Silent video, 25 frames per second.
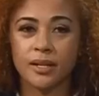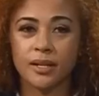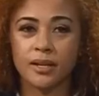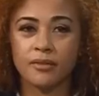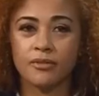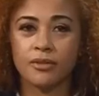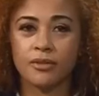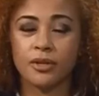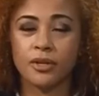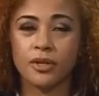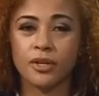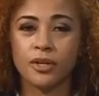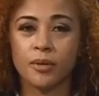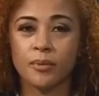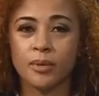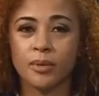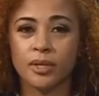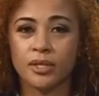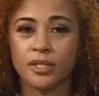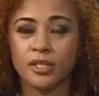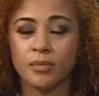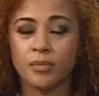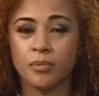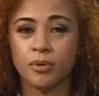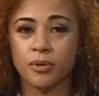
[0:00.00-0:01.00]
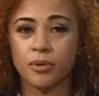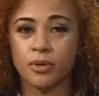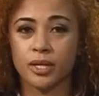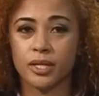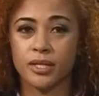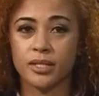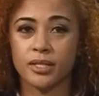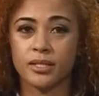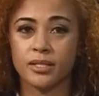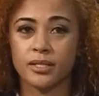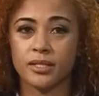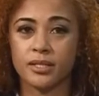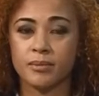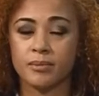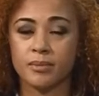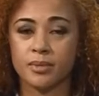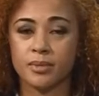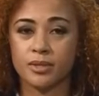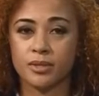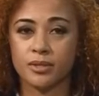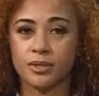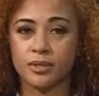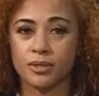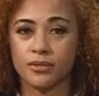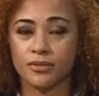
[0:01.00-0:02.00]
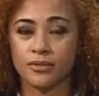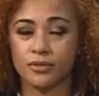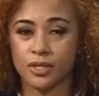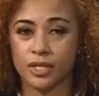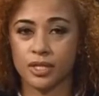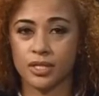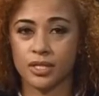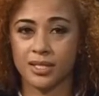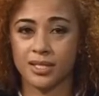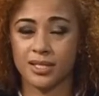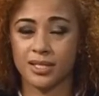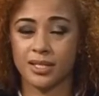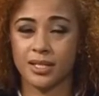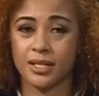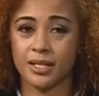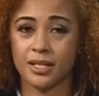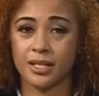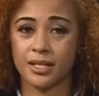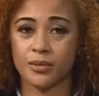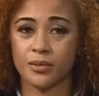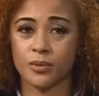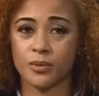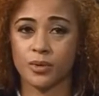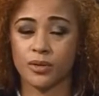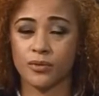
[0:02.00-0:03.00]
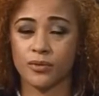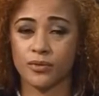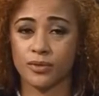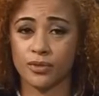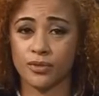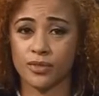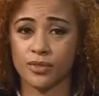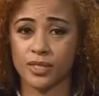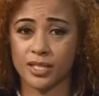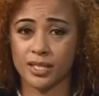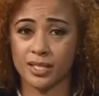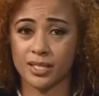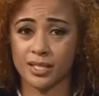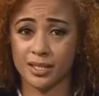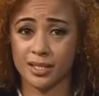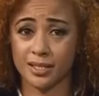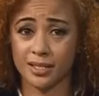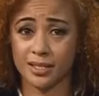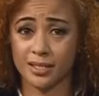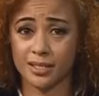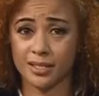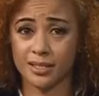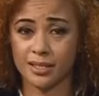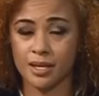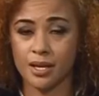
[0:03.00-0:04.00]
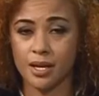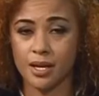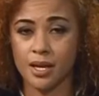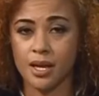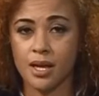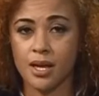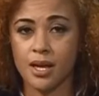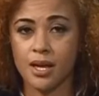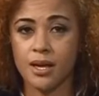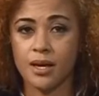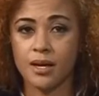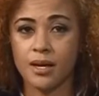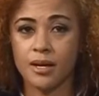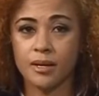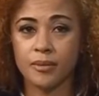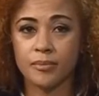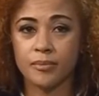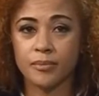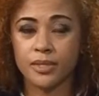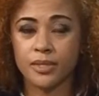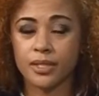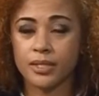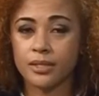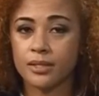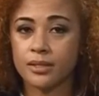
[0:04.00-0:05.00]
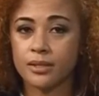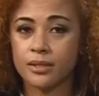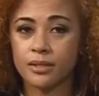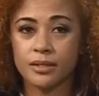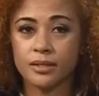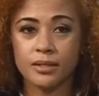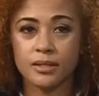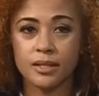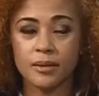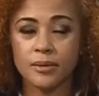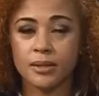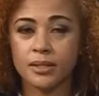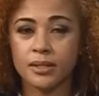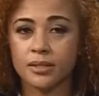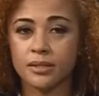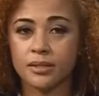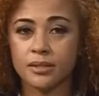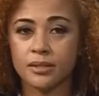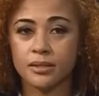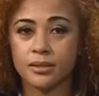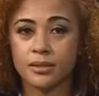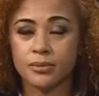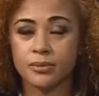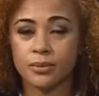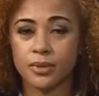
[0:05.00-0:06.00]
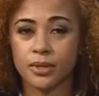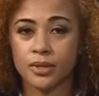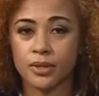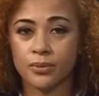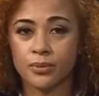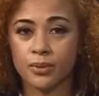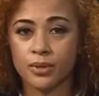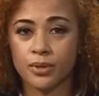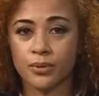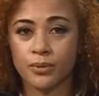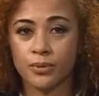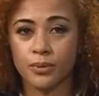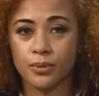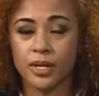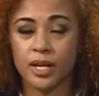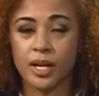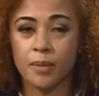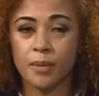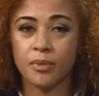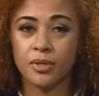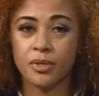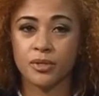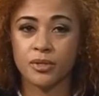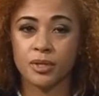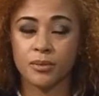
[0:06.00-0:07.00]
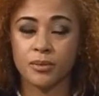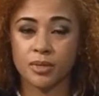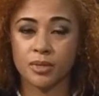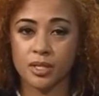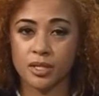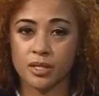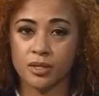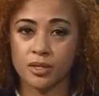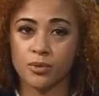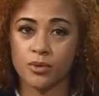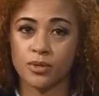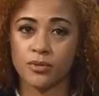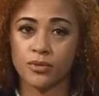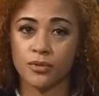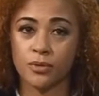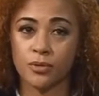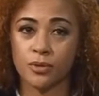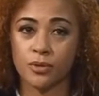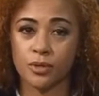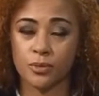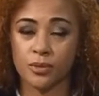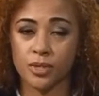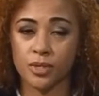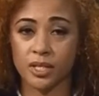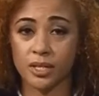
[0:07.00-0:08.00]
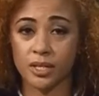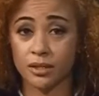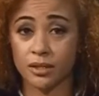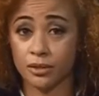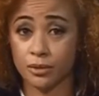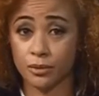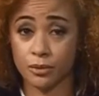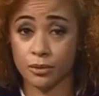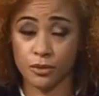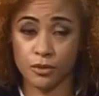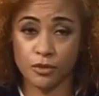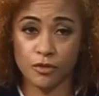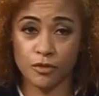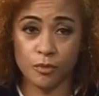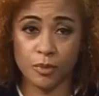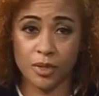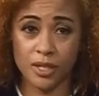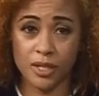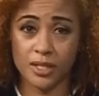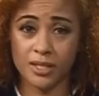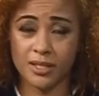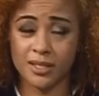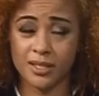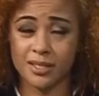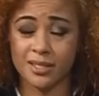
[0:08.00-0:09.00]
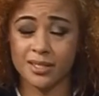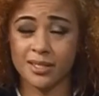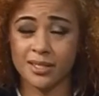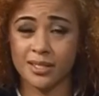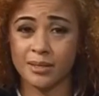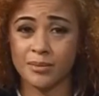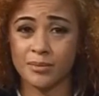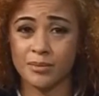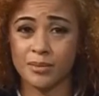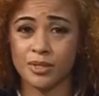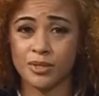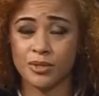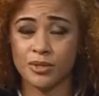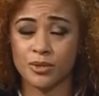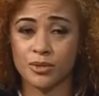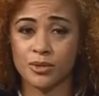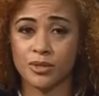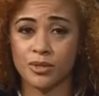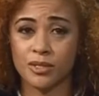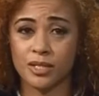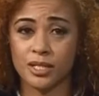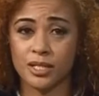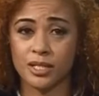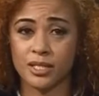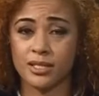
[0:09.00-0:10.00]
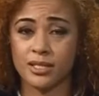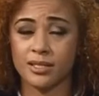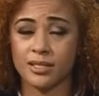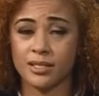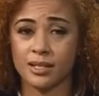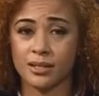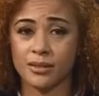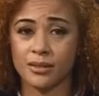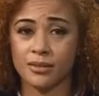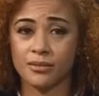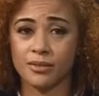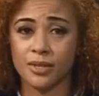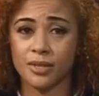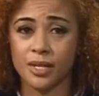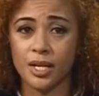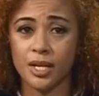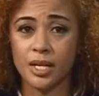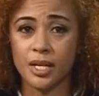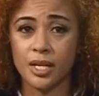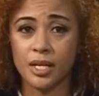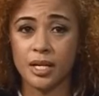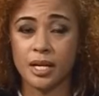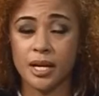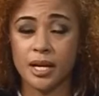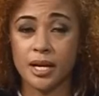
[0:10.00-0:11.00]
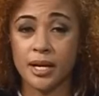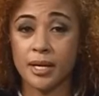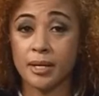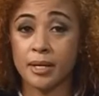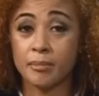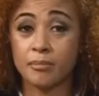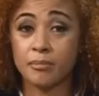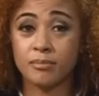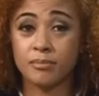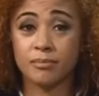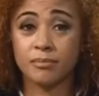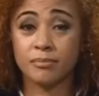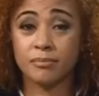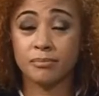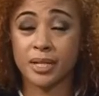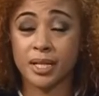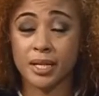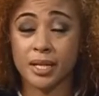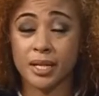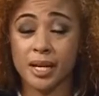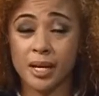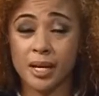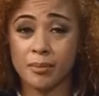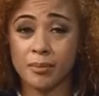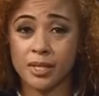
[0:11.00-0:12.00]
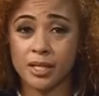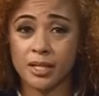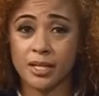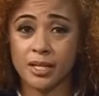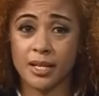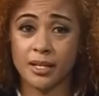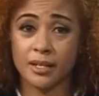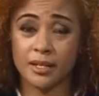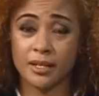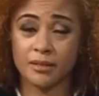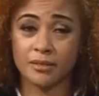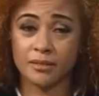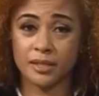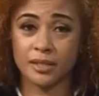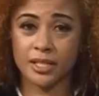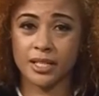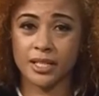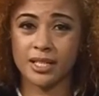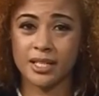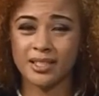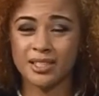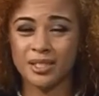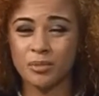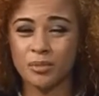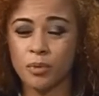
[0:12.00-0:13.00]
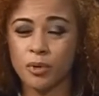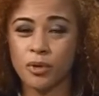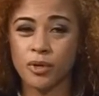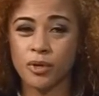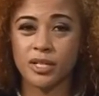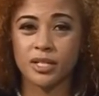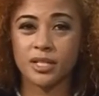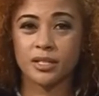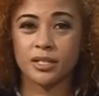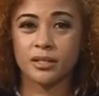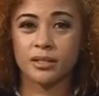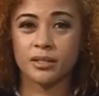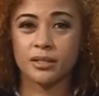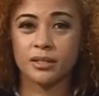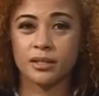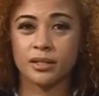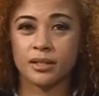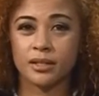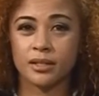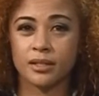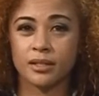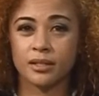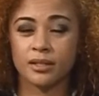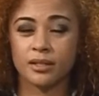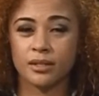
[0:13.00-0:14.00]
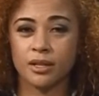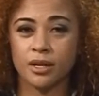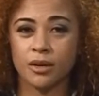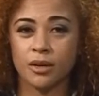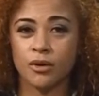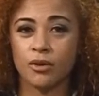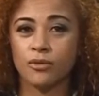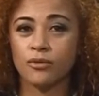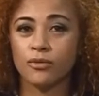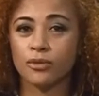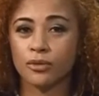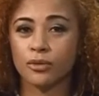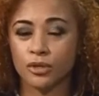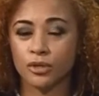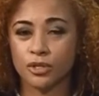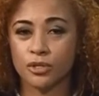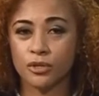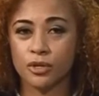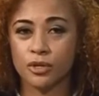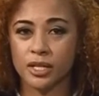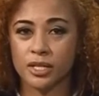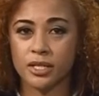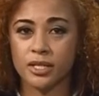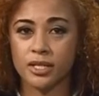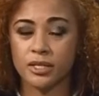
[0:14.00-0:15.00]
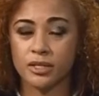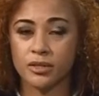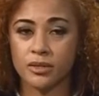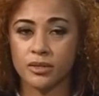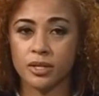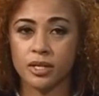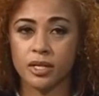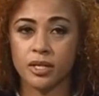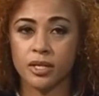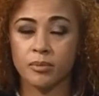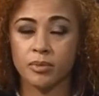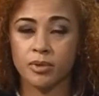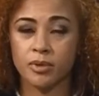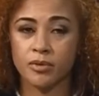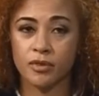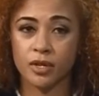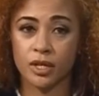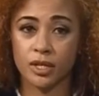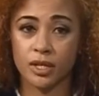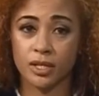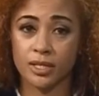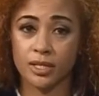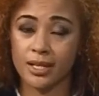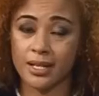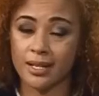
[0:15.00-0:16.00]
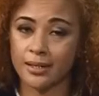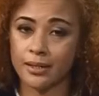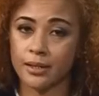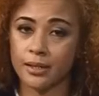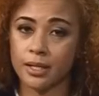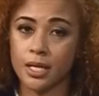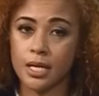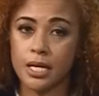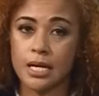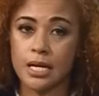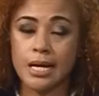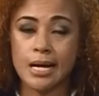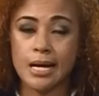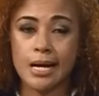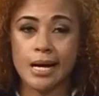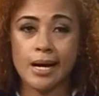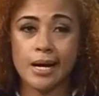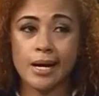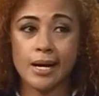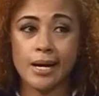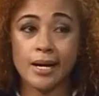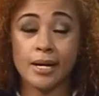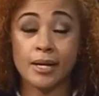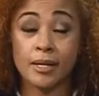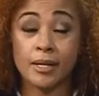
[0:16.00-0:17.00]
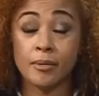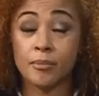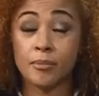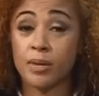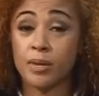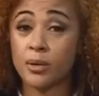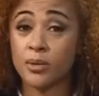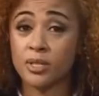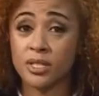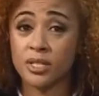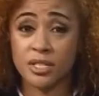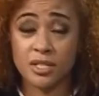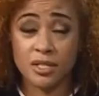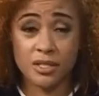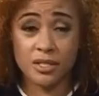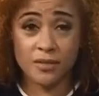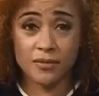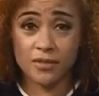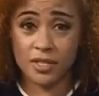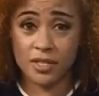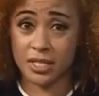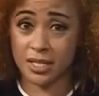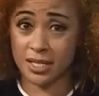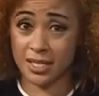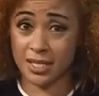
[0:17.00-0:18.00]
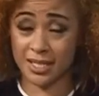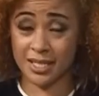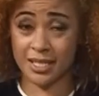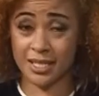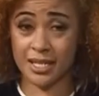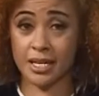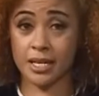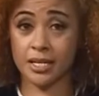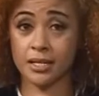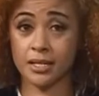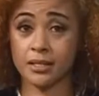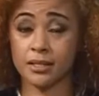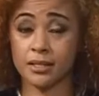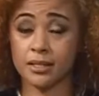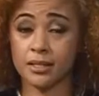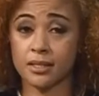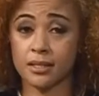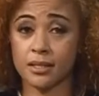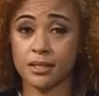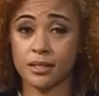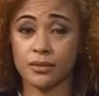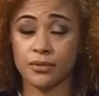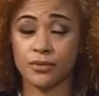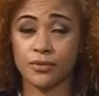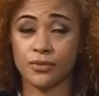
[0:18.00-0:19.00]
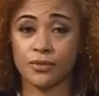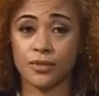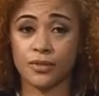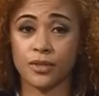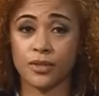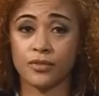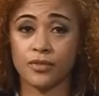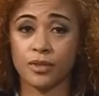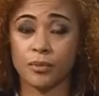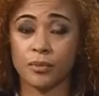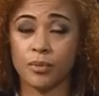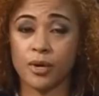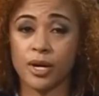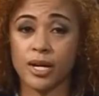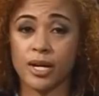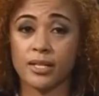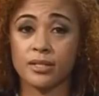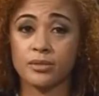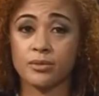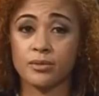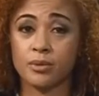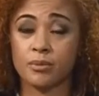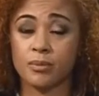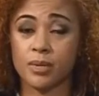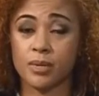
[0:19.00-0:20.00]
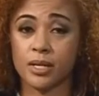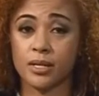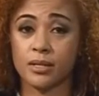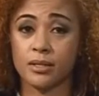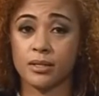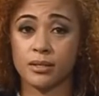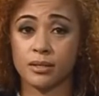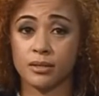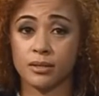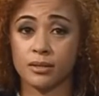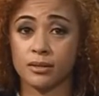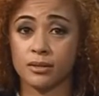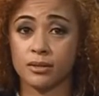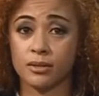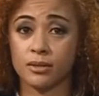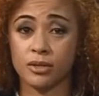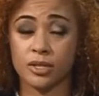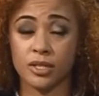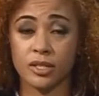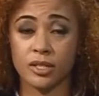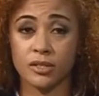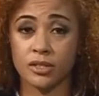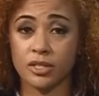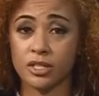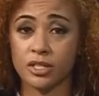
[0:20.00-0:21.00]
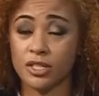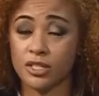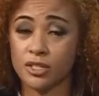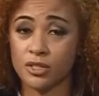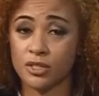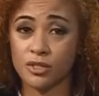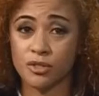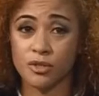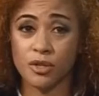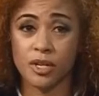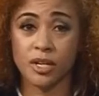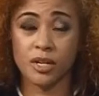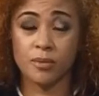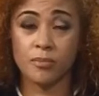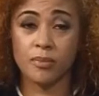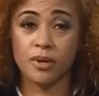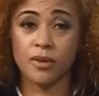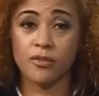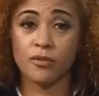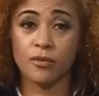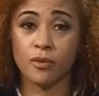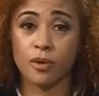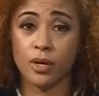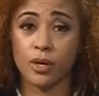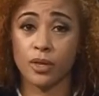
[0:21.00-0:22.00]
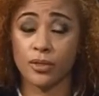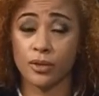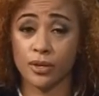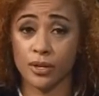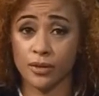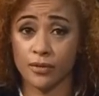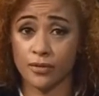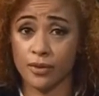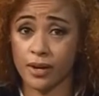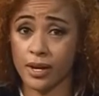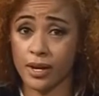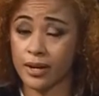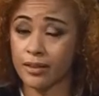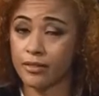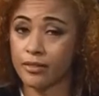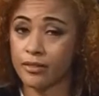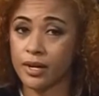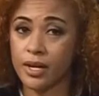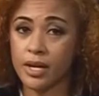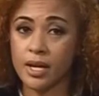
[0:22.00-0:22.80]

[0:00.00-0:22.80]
Vodacom at this point seems to have reached a ceiling at 156. With what happened to MTN, you would have thought it would hit the roof, but it just seems to at least have been capped at that level. And at this point, the overall trend is looking a bit volatile. I would suggest investors stay in it if the price remains or it continues to trade above 135.